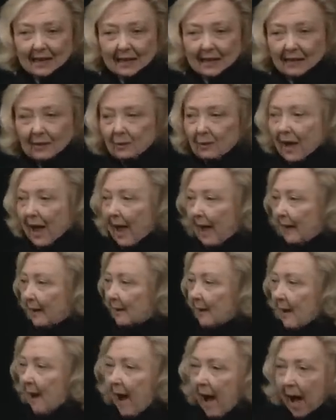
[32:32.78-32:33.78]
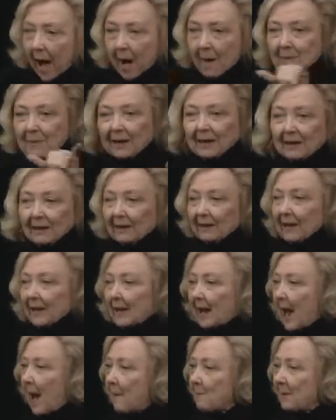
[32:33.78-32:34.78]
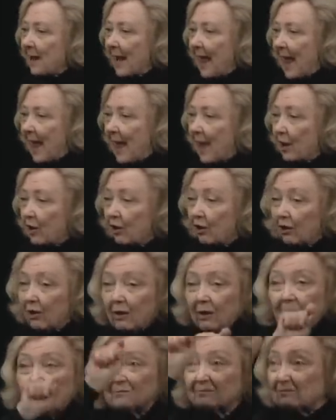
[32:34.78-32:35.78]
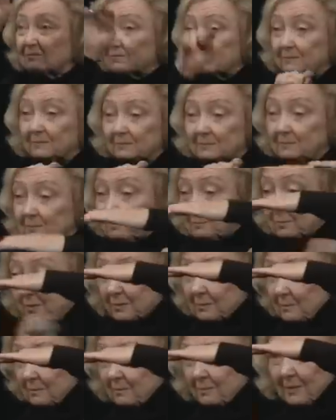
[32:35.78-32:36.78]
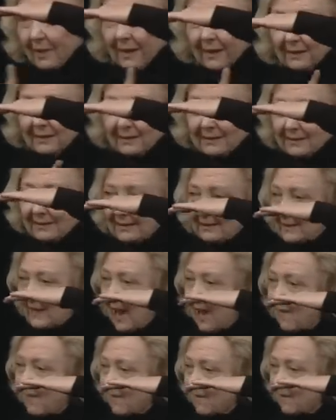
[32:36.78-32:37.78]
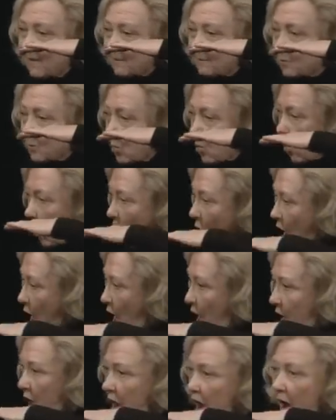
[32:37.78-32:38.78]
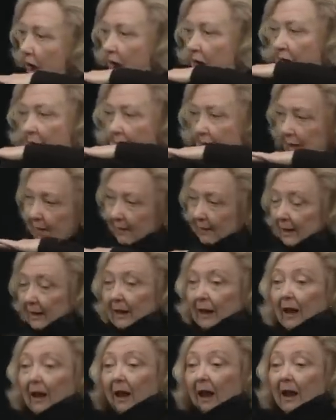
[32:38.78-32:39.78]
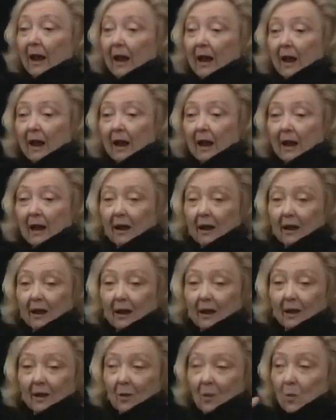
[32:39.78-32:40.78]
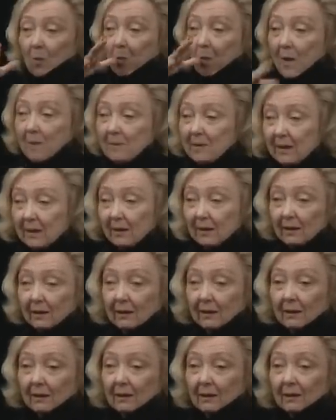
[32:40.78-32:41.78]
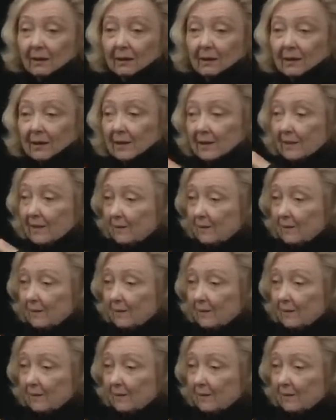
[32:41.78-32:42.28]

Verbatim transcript: and to develop an identity and to have a common denominator that underlined every single thing we were doing. And that was that we were all deaf